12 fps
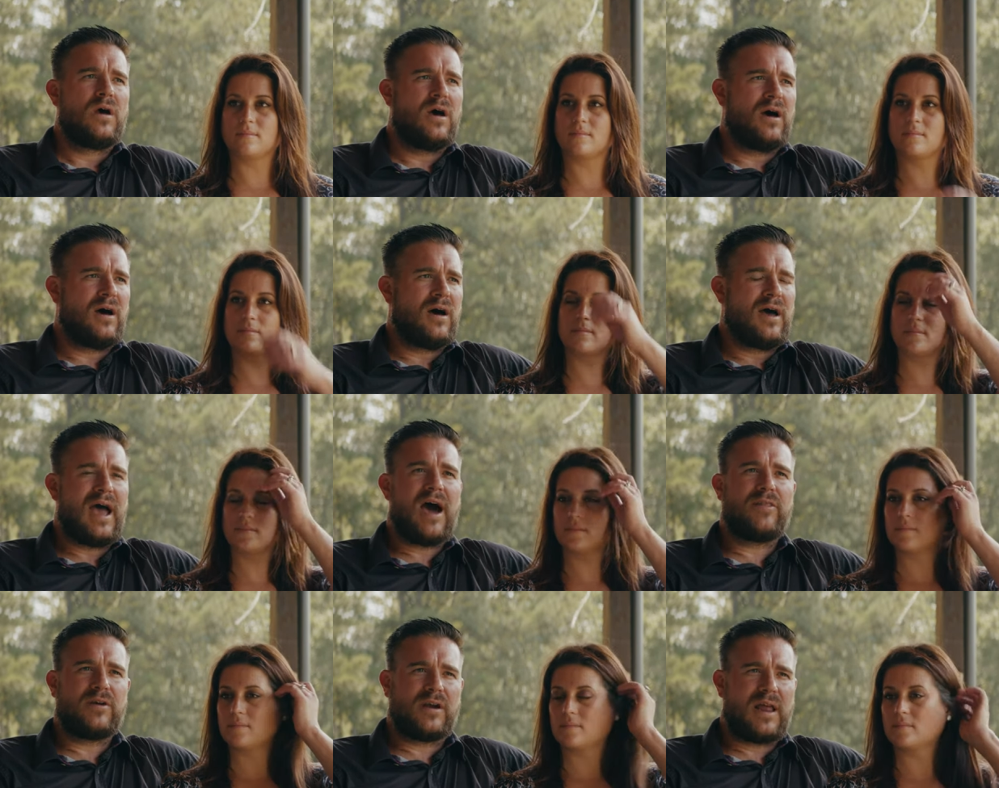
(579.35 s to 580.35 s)
Speaker 1: uh,
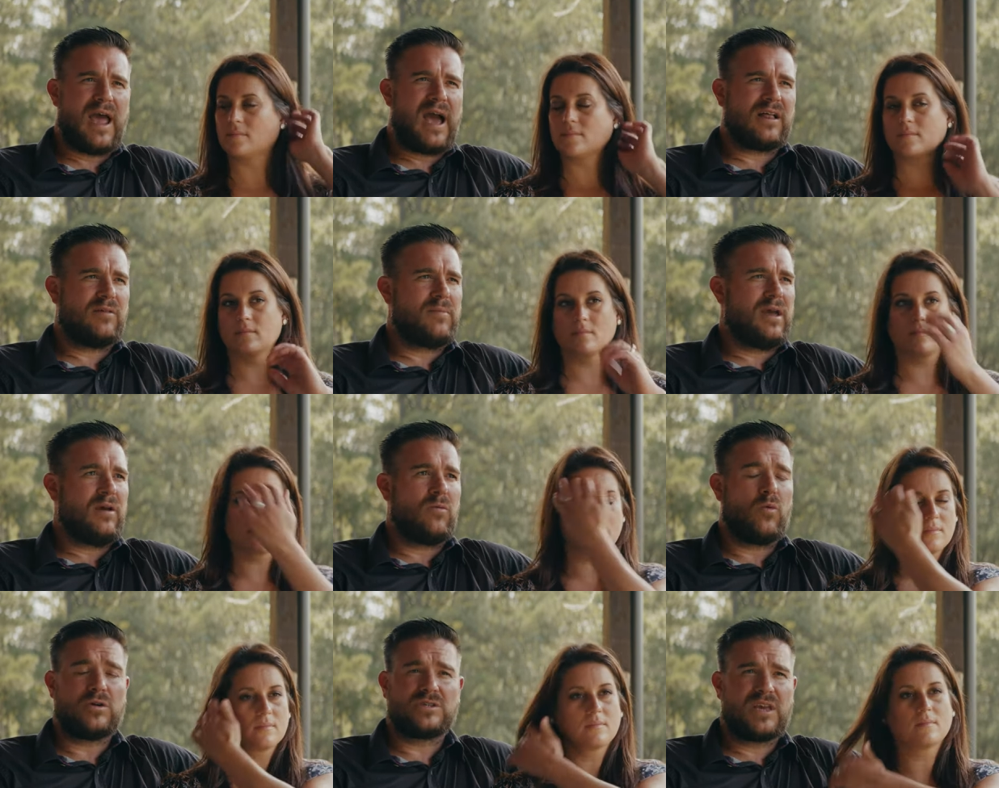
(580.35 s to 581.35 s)
how they're going to
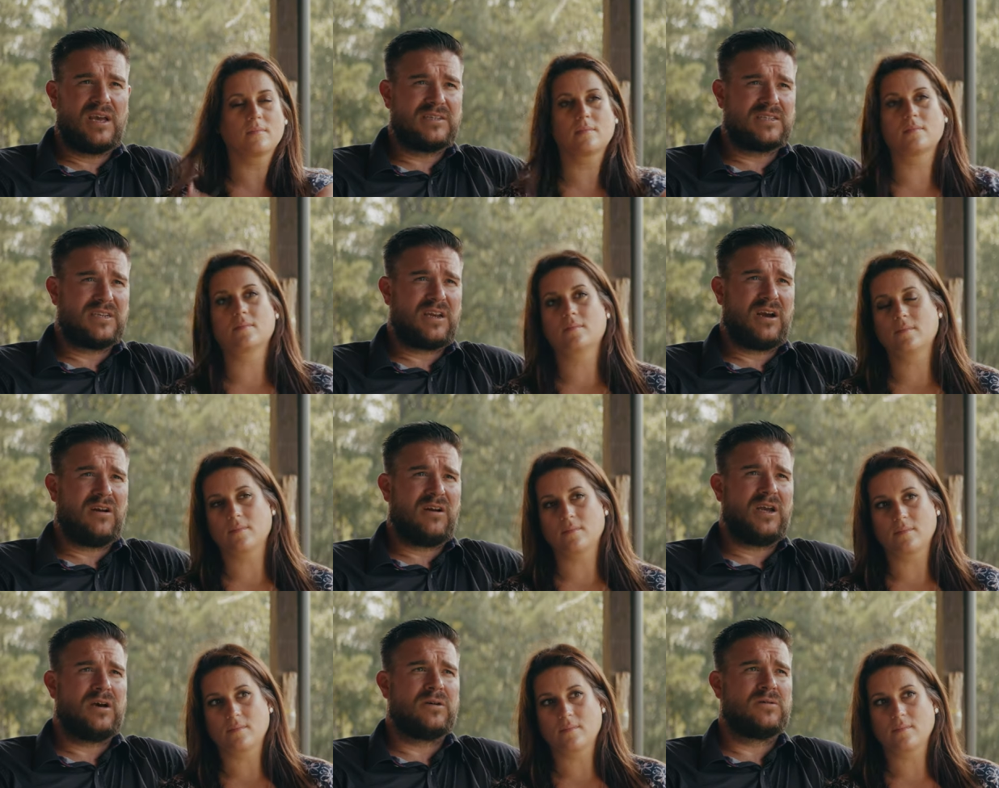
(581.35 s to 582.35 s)
acclimate, worst case
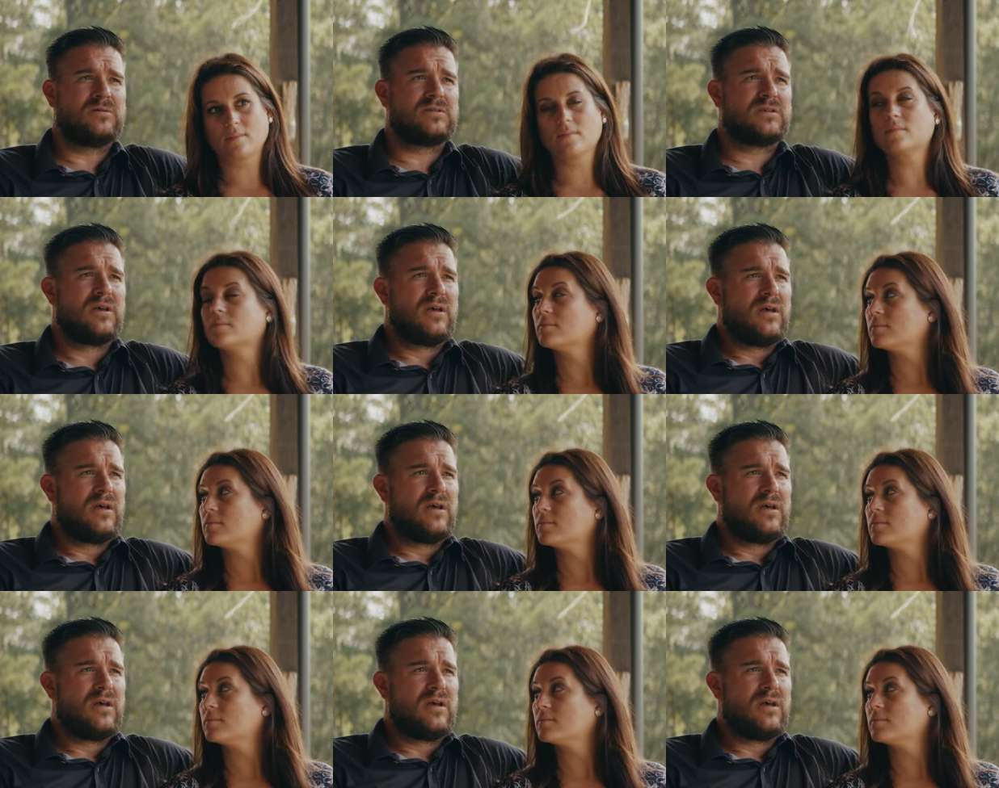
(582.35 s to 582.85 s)
scenarios.